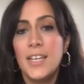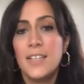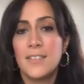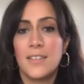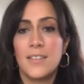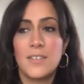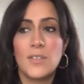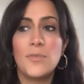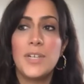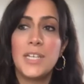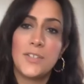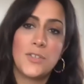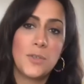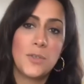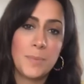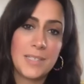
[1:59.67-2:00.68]
So there's a really
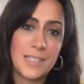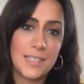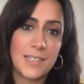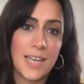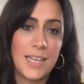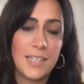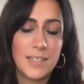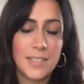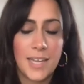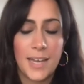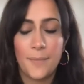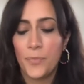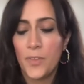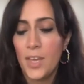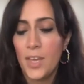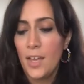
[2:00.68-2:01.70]
strong business case there.